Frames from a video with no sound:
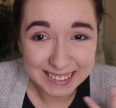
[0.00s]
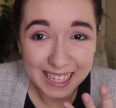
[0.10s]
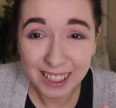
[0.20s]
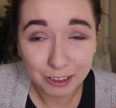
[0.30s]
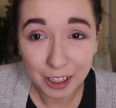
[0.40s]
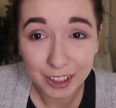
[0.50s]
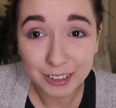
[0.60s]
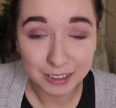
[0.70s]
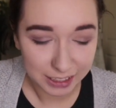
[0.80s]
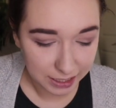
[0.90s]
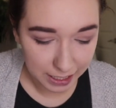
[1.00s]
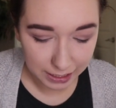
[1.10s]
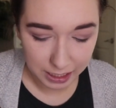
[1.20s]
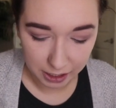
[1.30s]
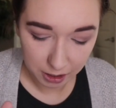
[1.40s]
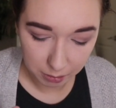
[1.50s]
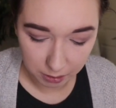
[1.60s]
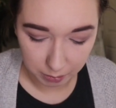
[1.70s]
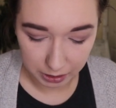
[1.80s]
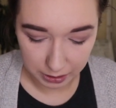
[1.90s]
I don't know. It's not
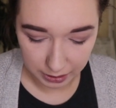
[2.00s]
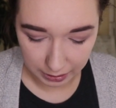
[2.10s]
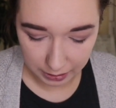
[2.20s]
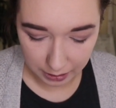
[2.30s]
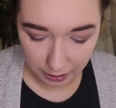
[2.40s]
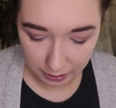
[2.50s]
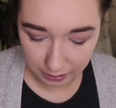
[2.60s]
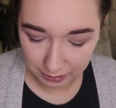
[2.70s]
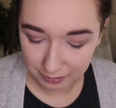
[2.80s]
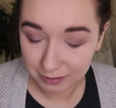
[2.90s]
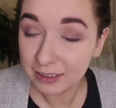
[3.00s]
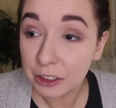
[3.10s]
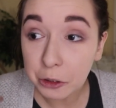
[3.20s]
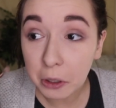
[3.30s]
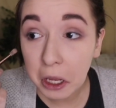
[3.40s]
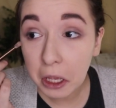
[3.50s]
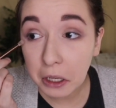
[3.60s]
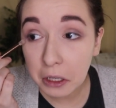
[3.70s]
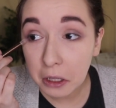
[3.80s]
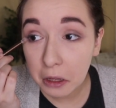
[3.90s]
terrible, but it's like not
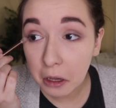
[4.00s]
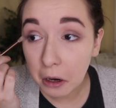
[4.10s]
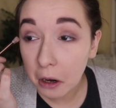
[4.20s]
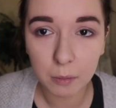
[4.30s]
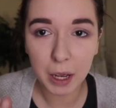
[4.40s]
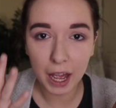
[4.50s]
great either. Are my